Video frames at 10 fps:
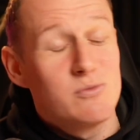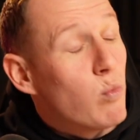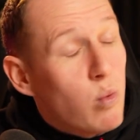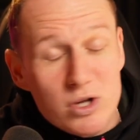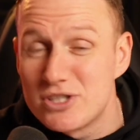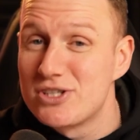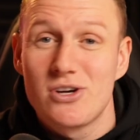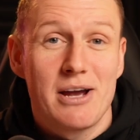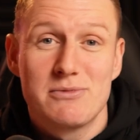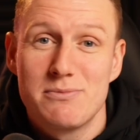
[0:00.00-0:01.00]
What a
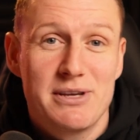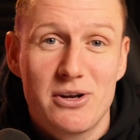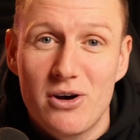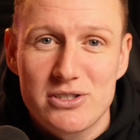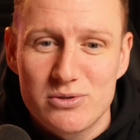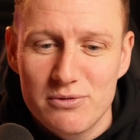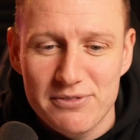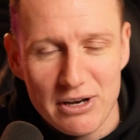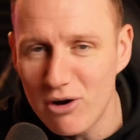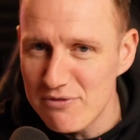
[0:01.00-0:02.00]
time to be an Arsenal
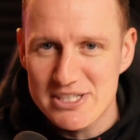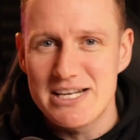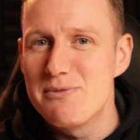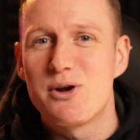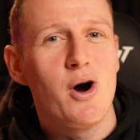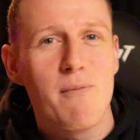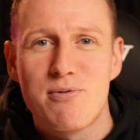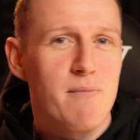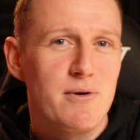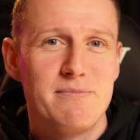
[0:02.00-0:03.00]
fan. Obviously, we've got our
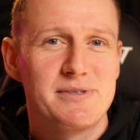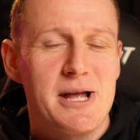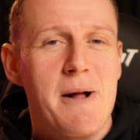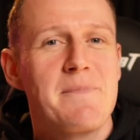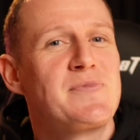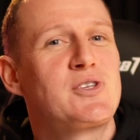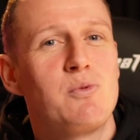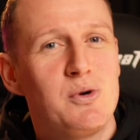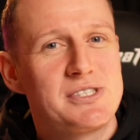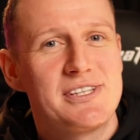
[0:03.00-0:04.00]
problems
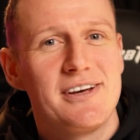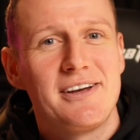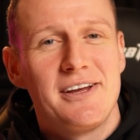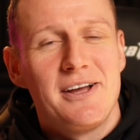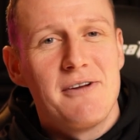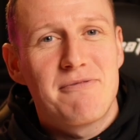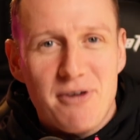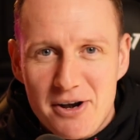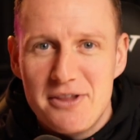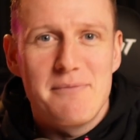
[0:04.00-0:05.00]
towards the
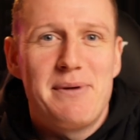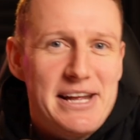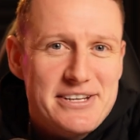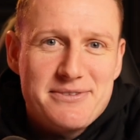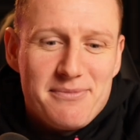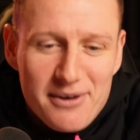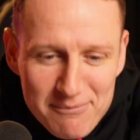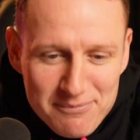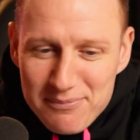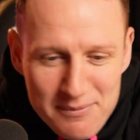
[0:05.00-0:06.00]
front of the pitch,
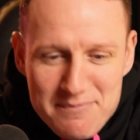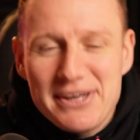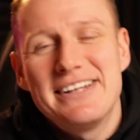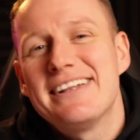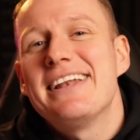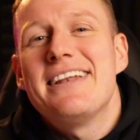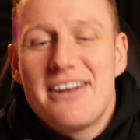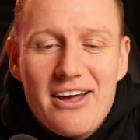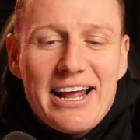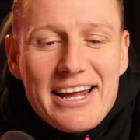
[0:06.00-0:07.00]
but
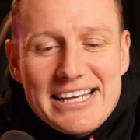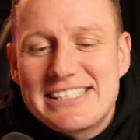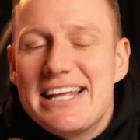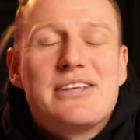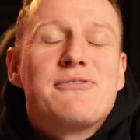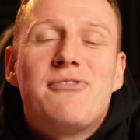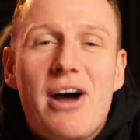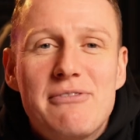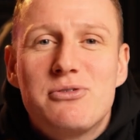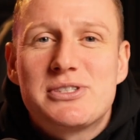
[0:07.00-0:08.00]
like I said, it's
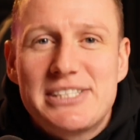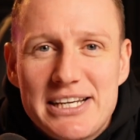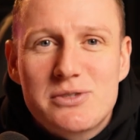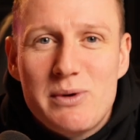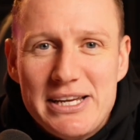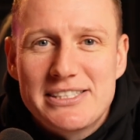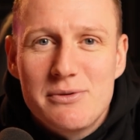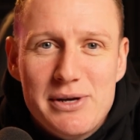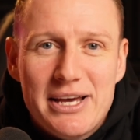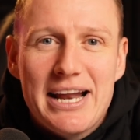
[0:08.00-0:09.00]
5 or 6 weeks
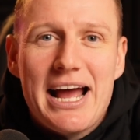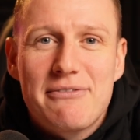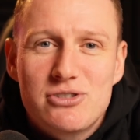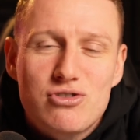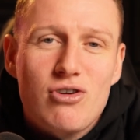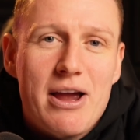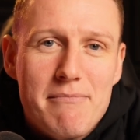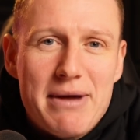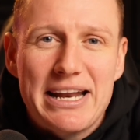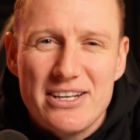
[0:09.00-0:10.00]
that we're going to have to try and
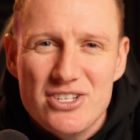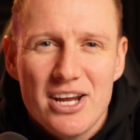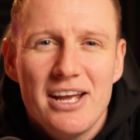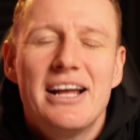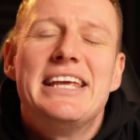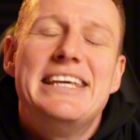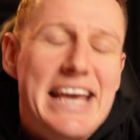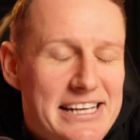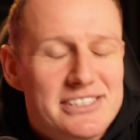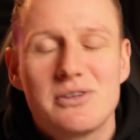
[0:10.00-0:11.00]
manage.
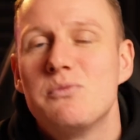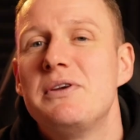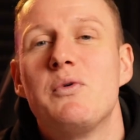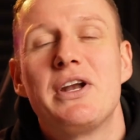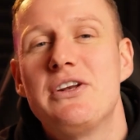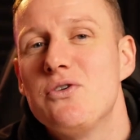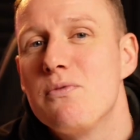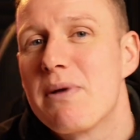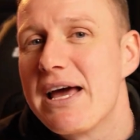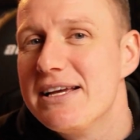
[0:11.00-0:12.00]
Yes, we wanted new
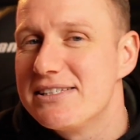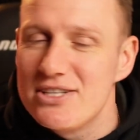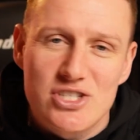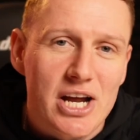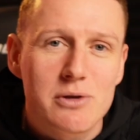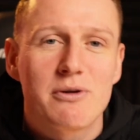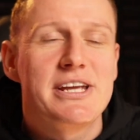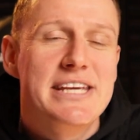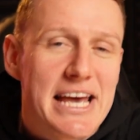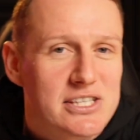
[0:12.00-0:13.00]
players in January.
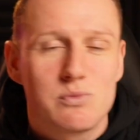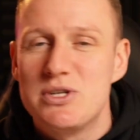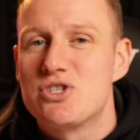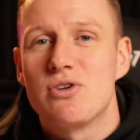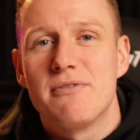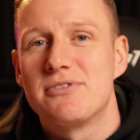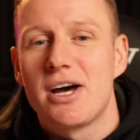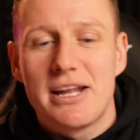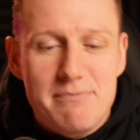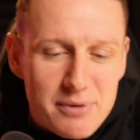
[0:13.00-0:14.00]
Yes, we should have
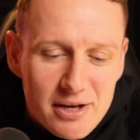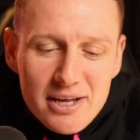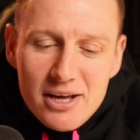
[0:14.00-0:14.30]
done it, but